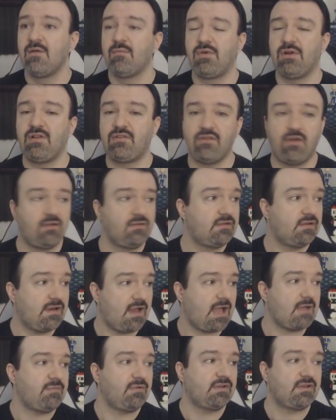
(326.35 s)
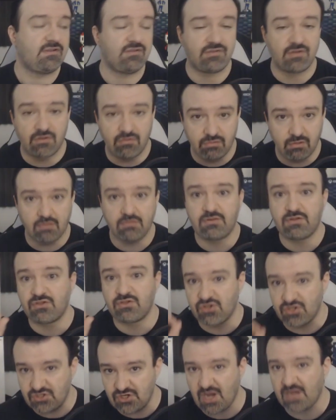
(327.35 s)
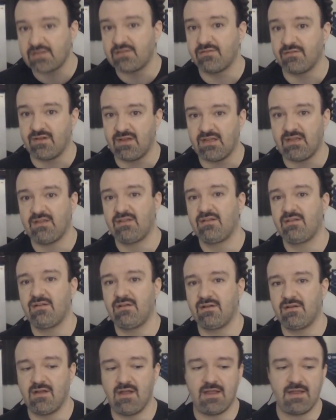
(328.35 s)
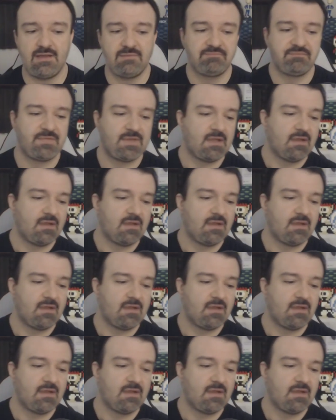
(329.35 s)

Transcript: but it's undeniable that there's a growth trajectory, all right?